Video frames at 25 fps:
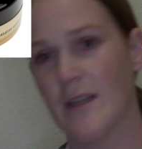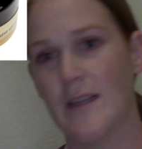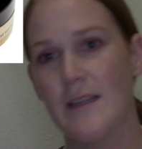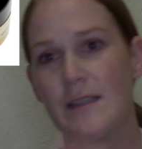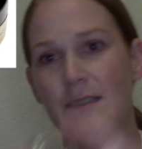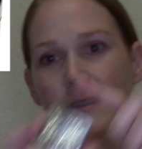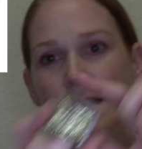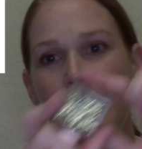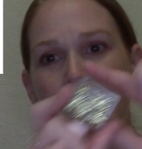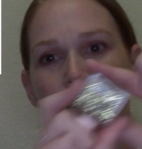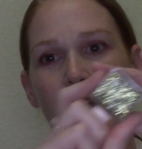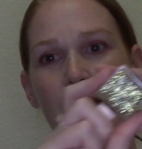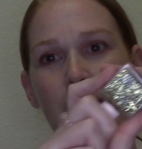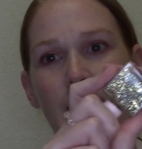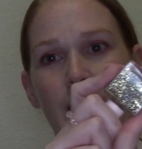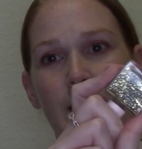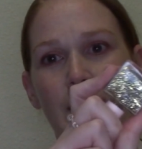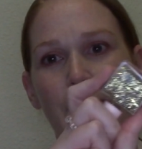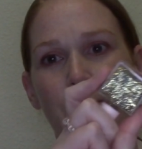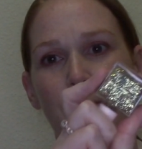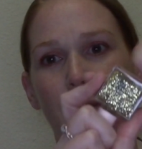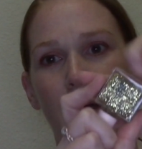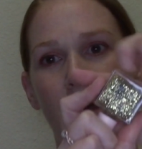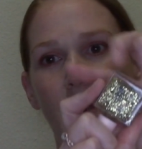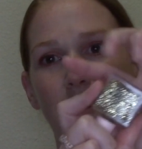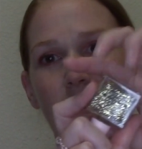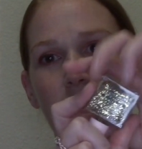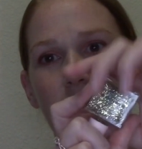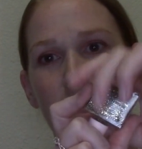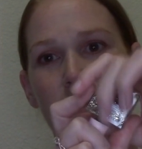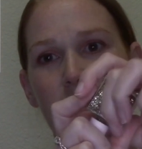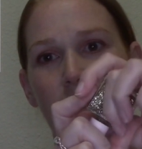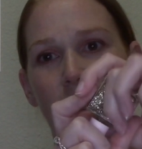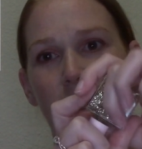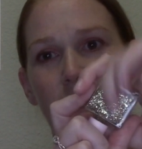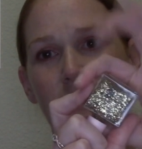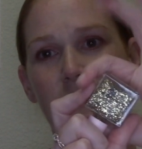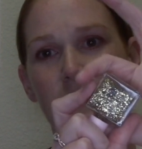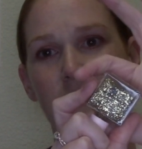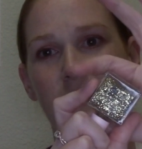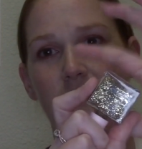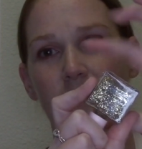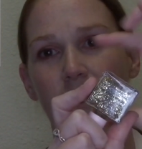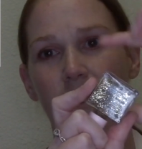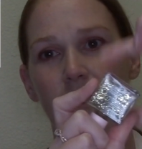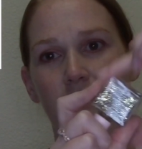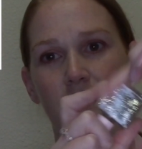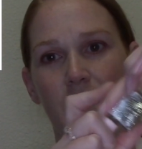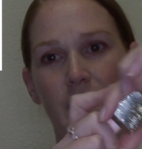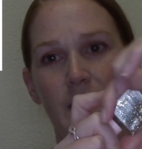It's like about the size
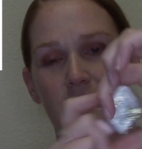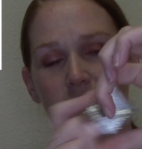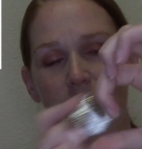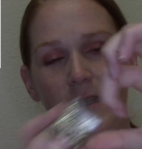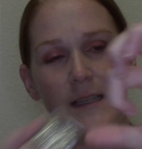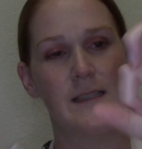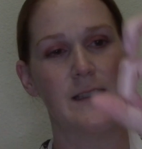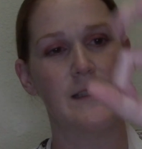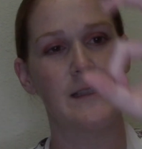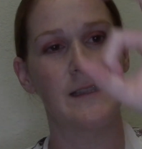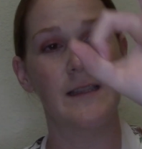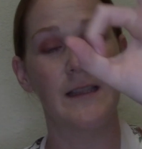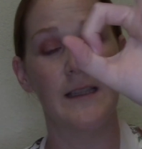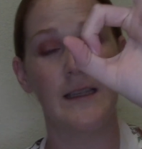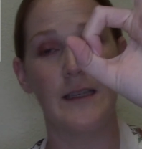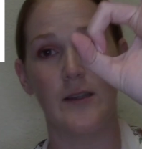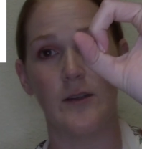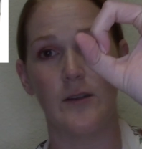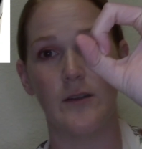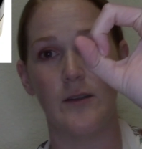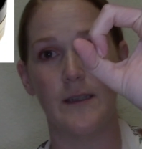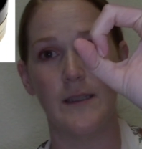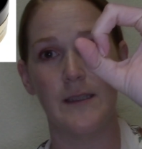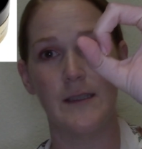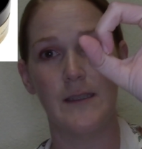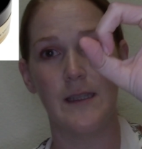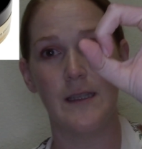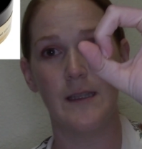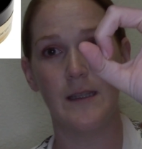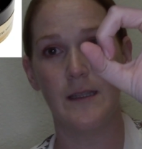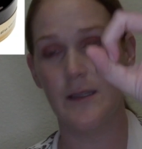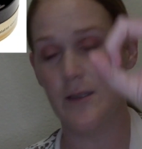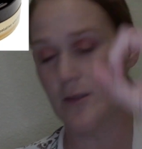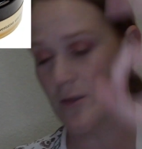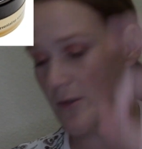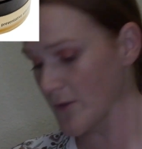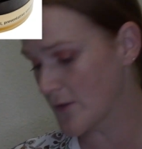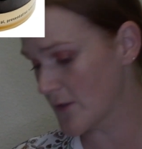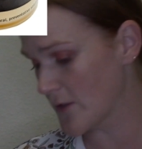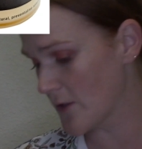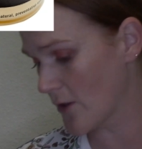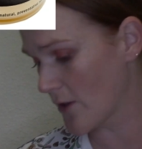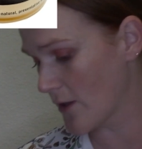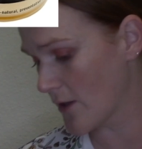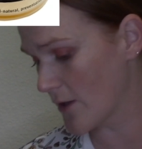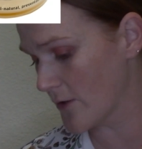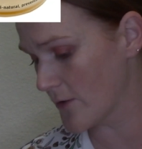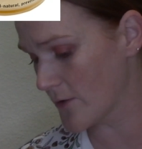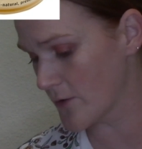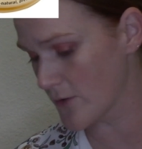of this. It's little. It's a little
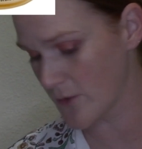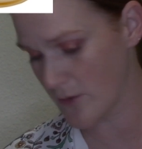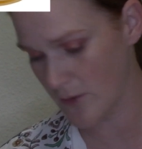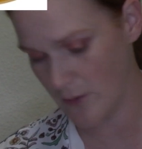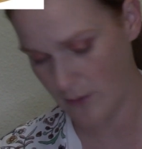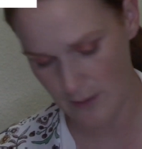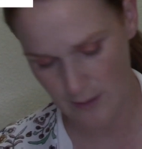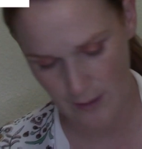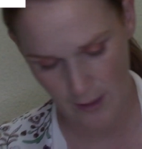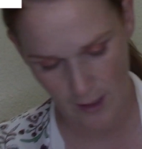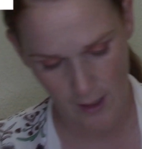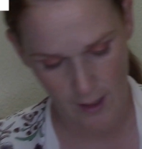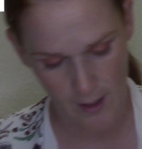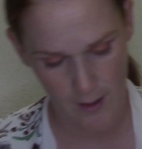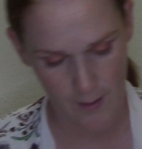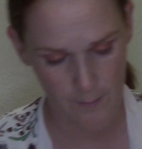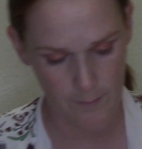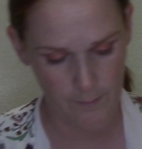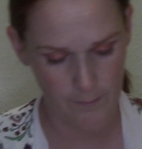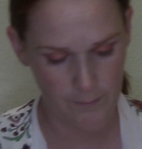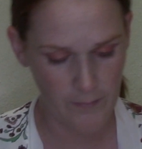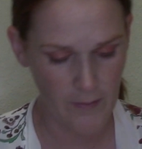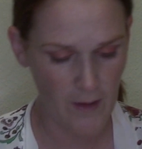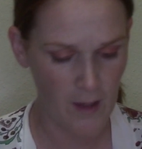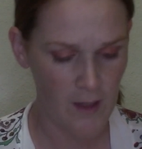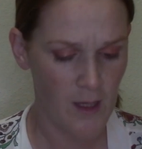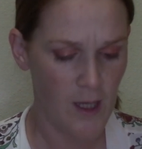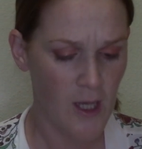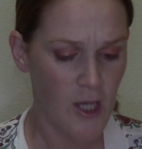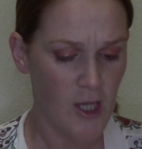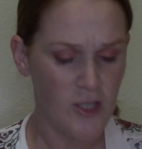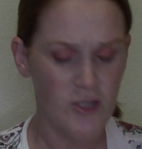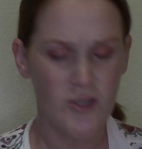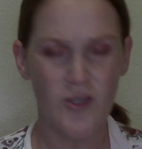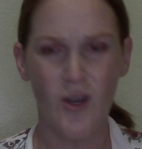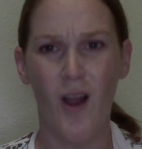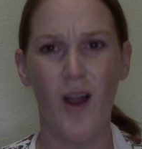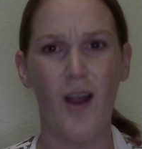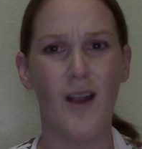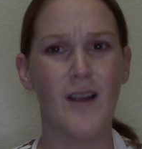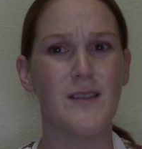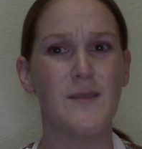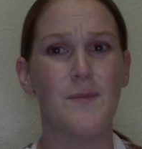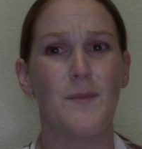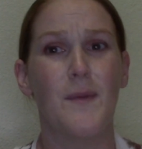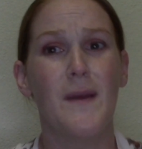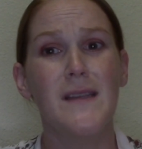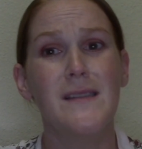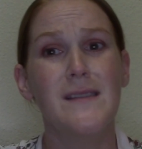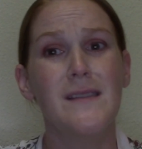circular jar. It's
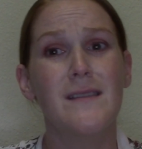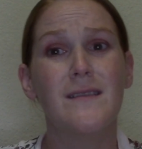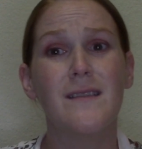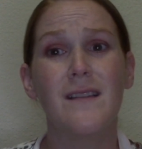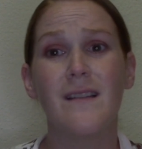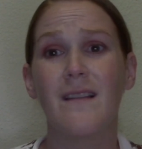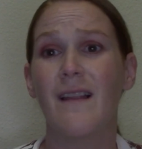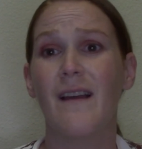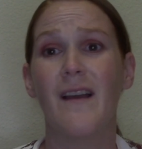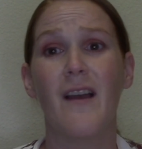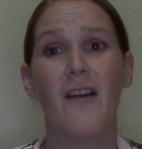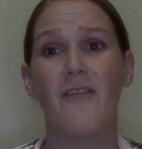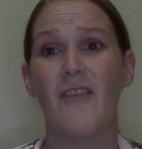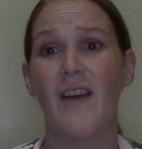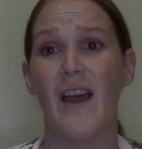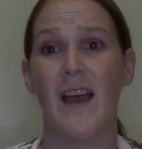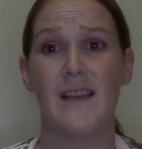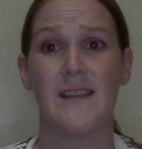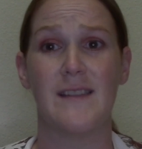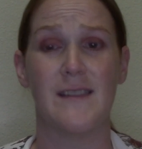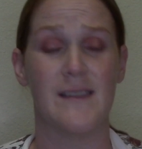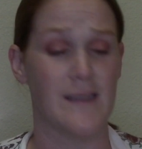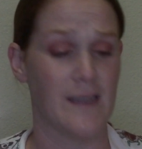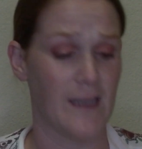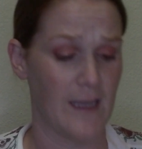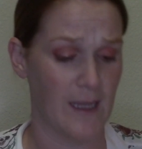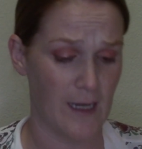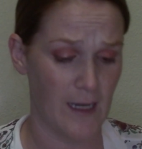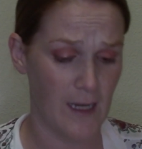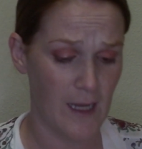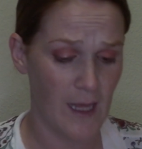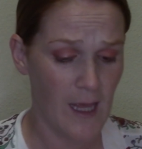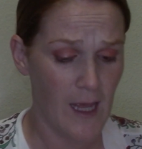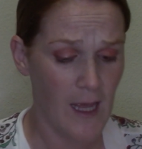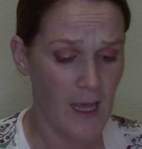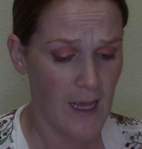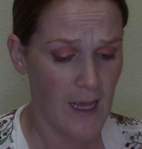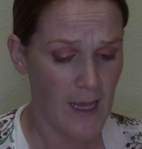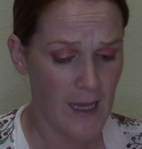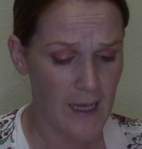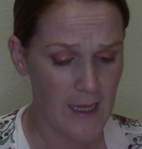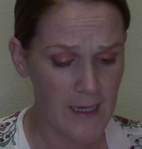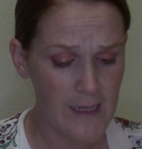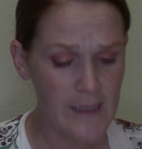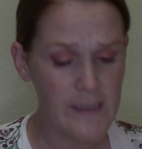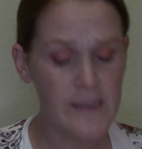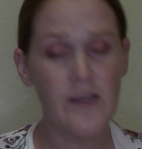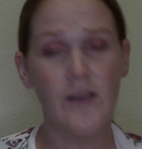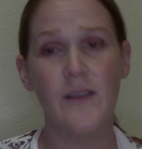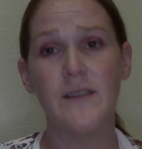basically like a Vaseline. It
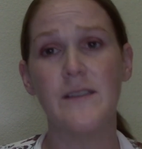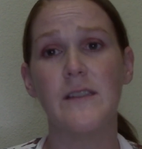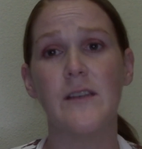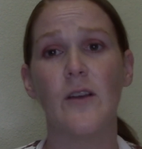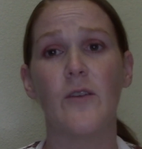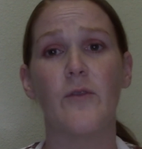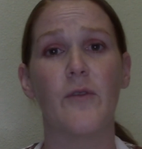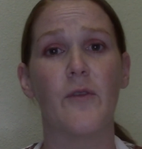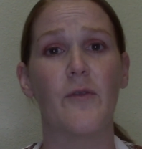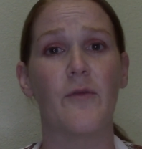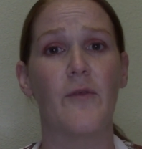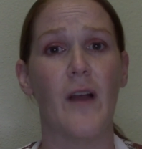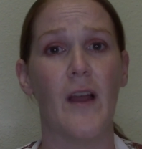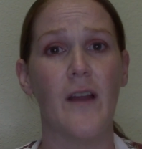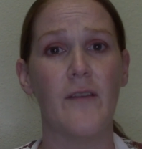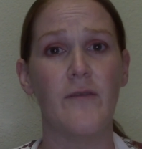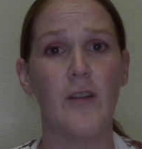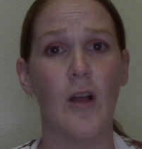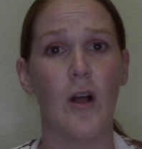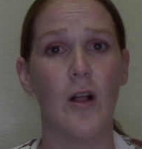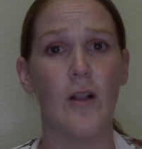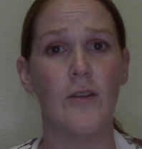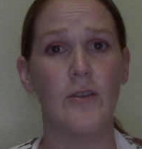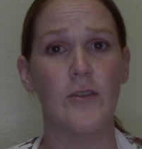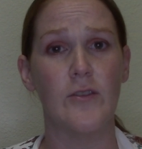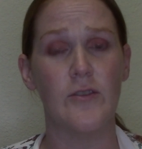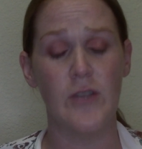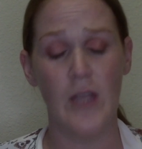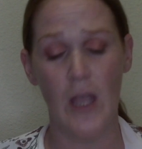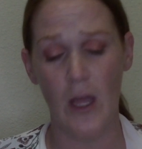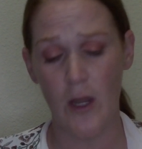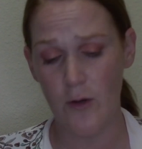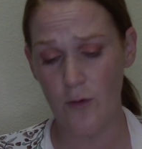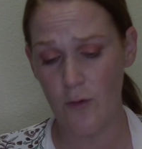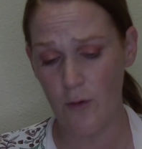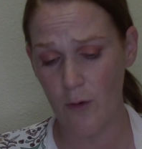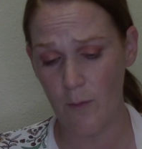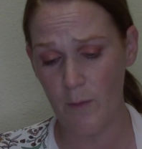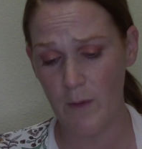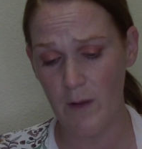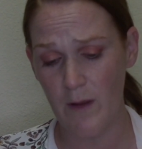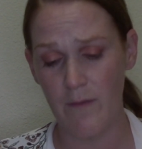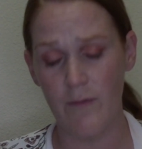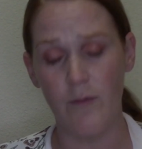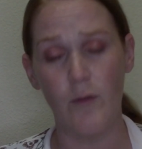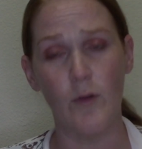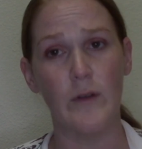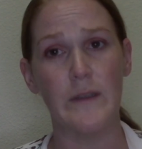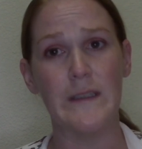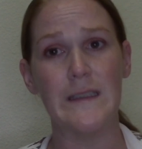is on sale for $5, normally
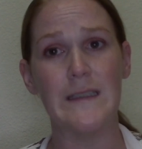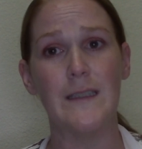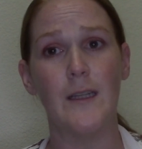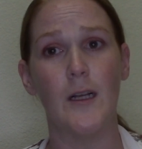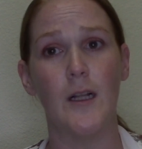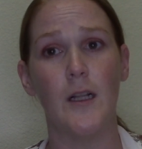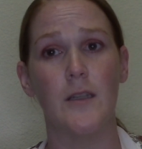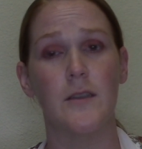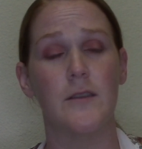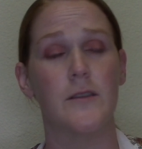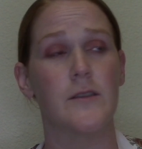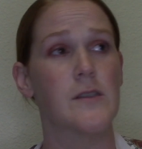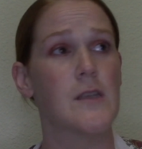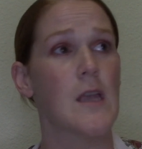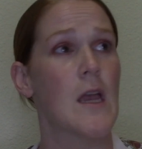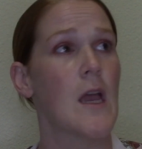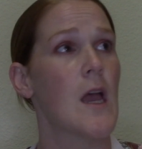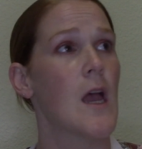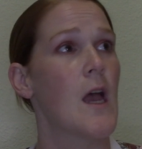$14.